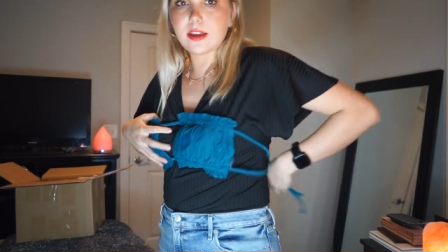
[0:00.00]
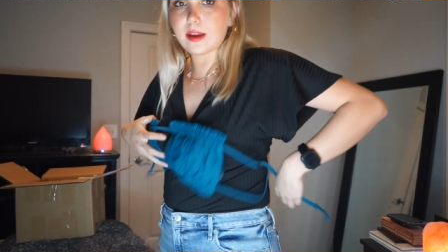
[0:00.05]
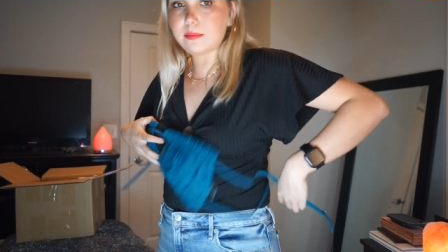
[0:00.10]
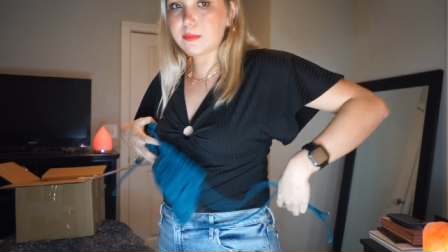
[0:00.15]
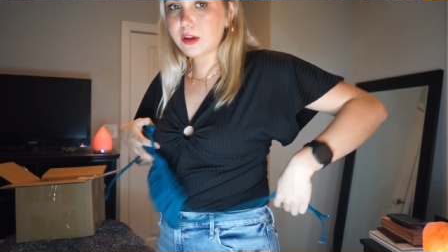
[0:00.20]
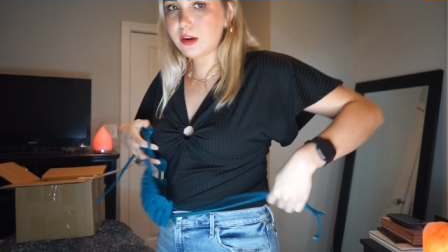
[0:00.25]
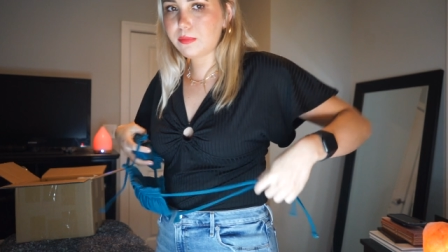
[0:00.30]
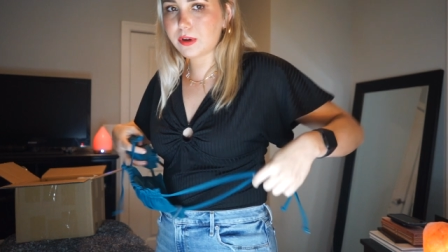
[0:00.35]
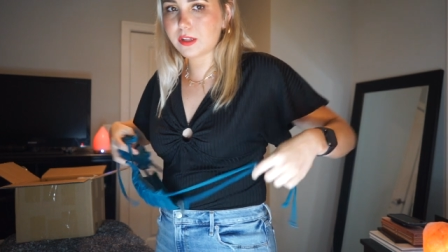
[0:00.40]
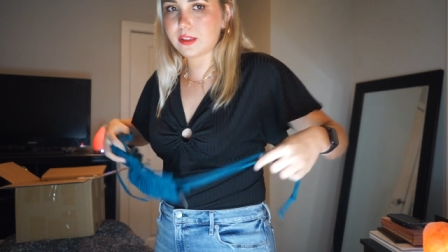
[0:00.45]

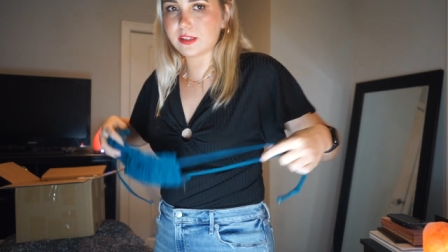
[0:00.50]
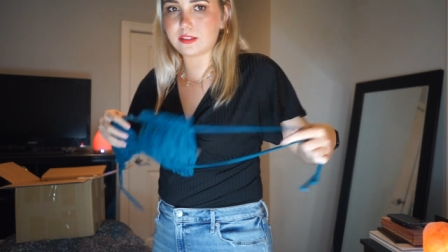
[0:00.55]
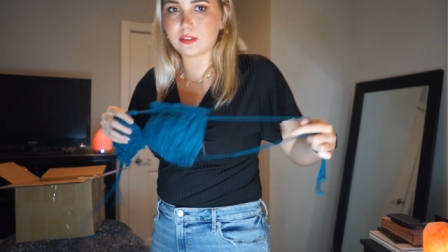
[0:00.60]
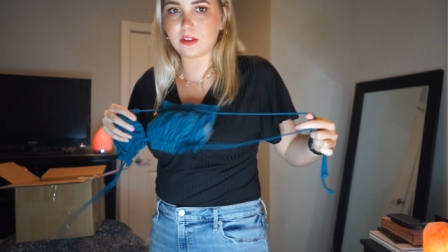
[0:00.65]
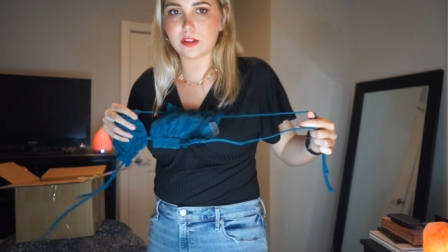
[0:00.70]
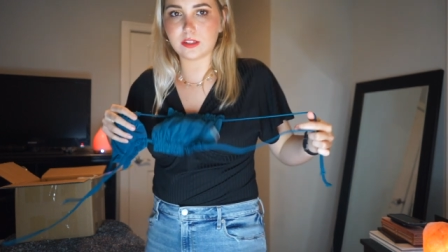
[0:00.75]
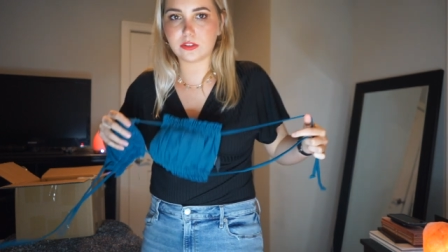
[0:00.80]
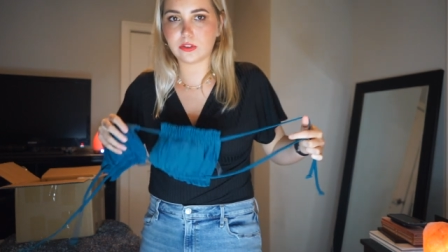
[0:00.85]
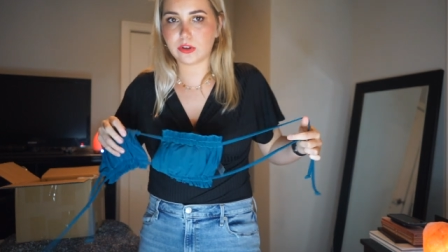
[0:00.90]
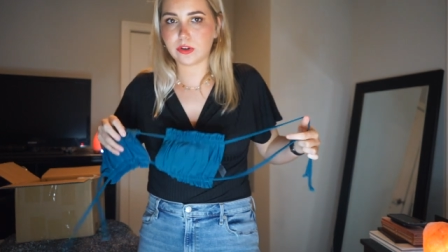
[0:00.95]
I'm gonna put this
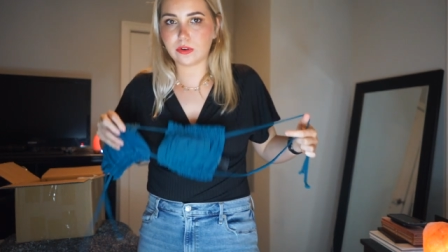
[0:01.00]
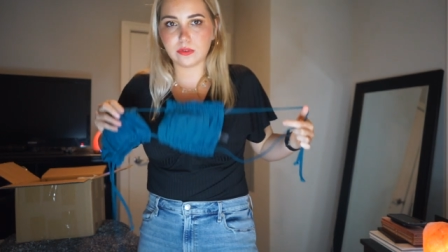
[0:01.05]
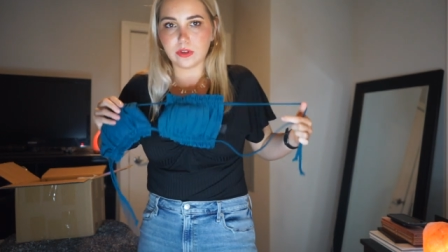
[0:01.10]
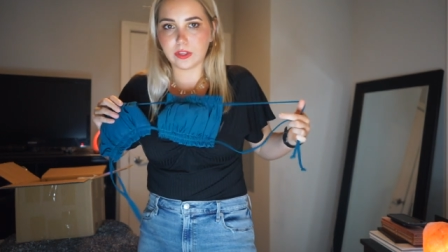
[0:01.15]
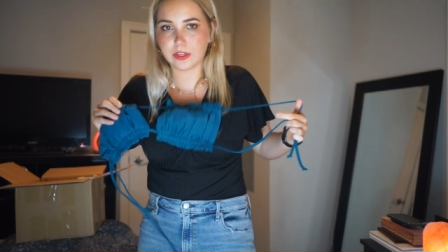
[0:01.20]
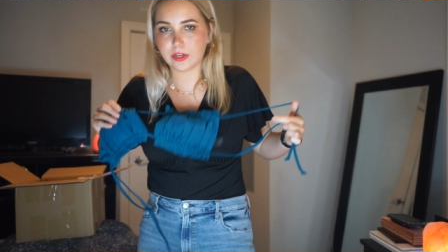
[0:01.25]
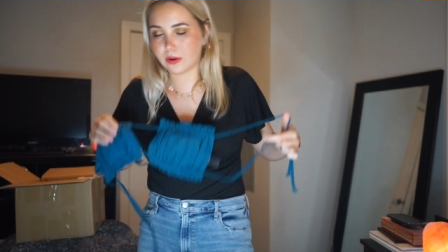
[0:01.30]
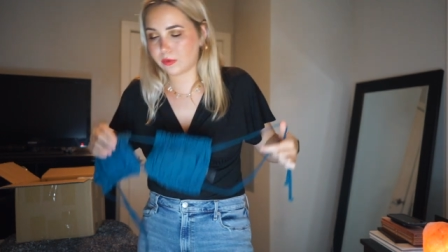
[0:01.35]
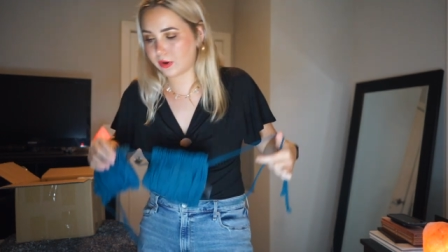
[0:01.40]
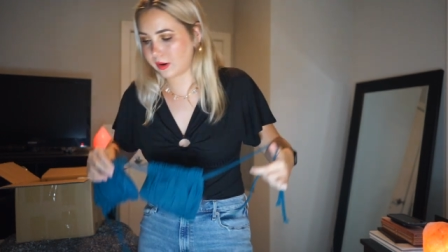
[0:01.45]
on, so I don't
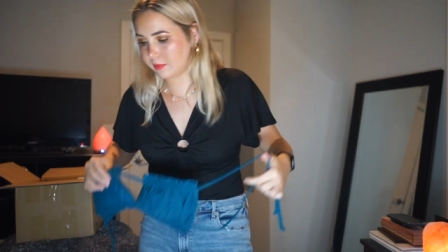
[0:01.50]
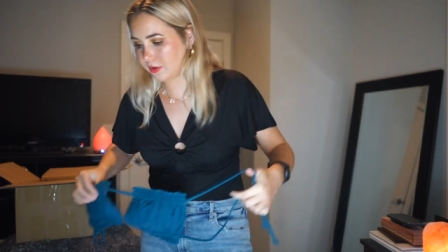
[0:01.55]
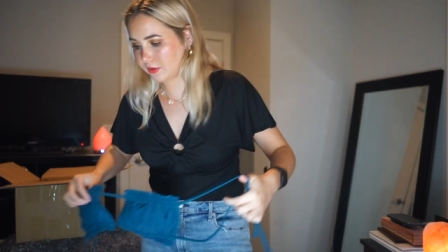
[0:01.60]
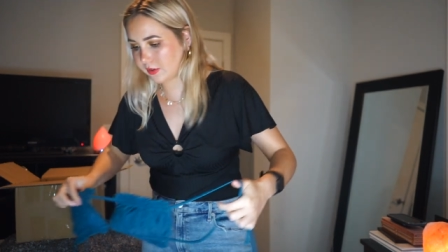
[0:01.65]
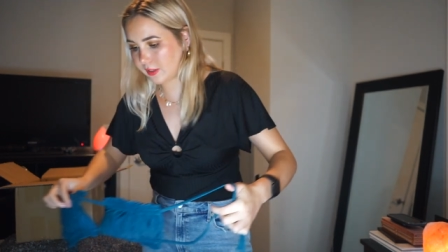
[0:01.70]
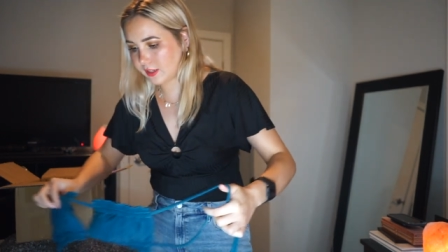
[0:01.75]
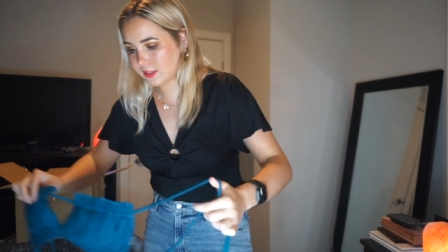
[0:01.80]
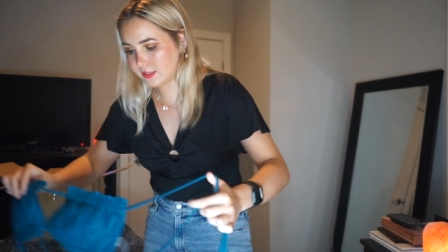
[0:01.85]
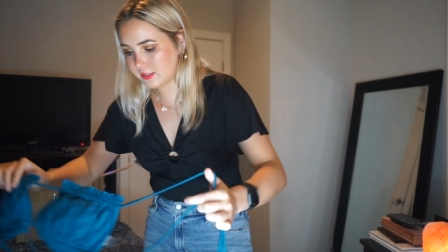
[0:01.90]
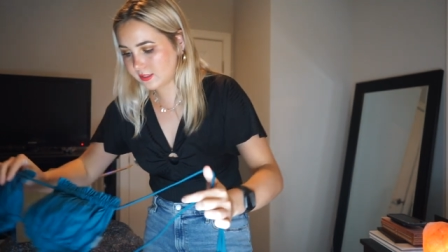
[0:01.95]
really know why I'm
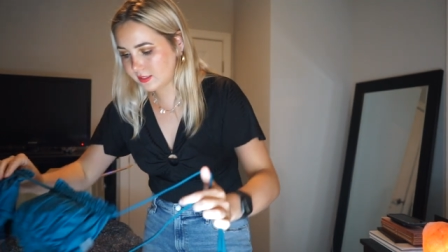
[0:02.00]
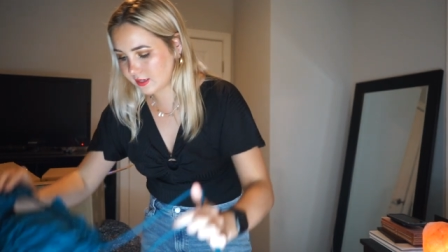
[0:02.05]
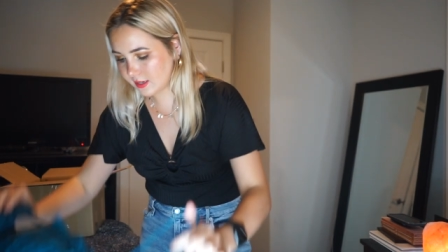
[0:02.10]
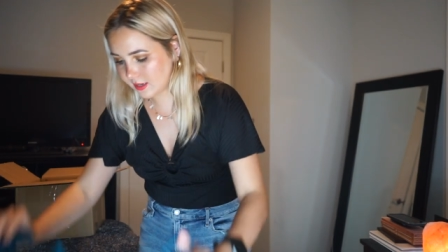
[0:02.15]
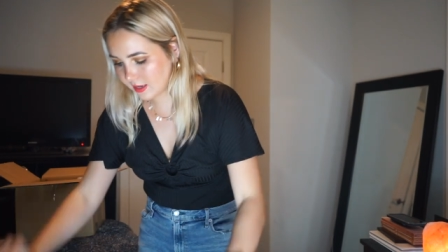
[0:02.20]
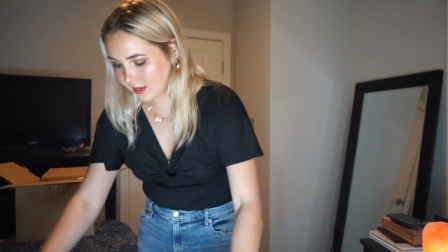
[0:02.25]
doing this.